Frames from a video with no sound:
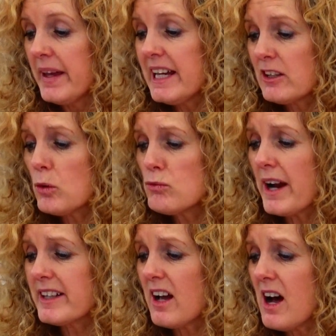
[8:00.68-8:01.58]
It's all
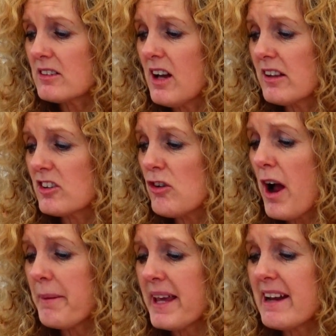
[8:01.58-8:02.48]
right, Dark Dancer,
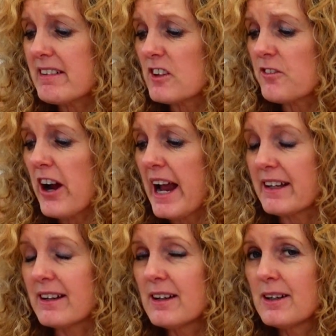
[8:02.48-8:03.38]
I'm here, it's
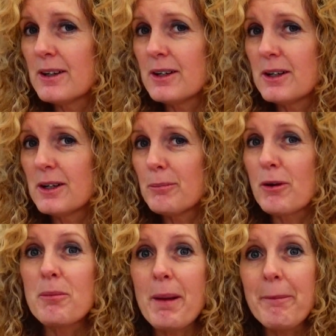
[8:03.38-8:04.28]
Fred.
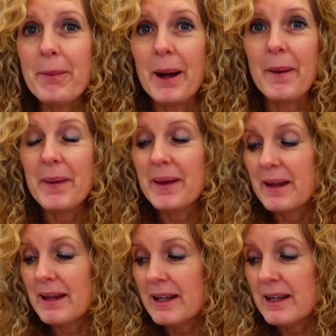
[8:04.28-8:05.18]
But remember,
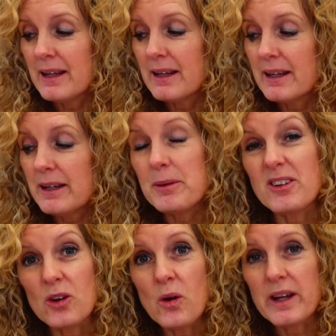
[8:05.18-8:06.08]
he was a
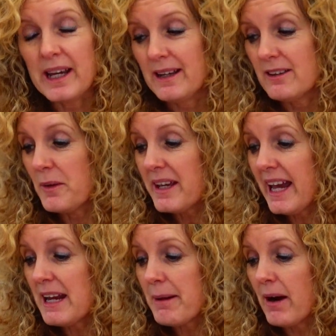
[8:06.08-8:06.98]
donkey, so it
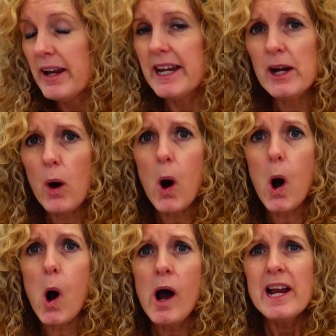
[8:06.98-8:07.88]
came out,
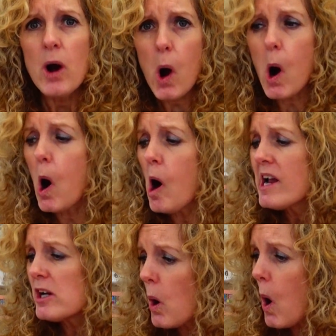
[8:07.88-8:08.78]
Ee-haw, ee-haw,
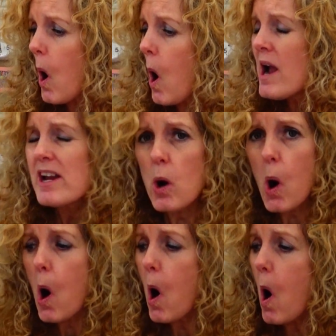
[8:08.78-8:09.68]
ee-haw,
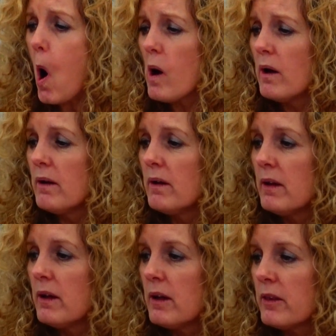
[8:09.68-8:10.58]

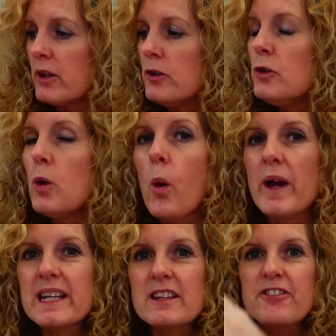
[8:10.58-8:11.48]
ee-haw. The
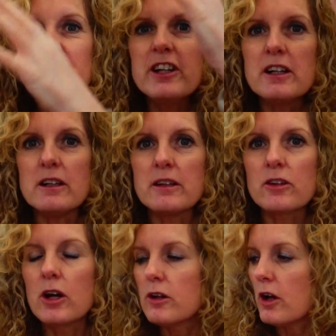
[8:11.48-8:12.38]
noise
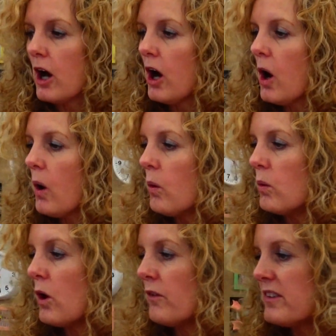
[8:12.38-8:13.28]
filled the whole of the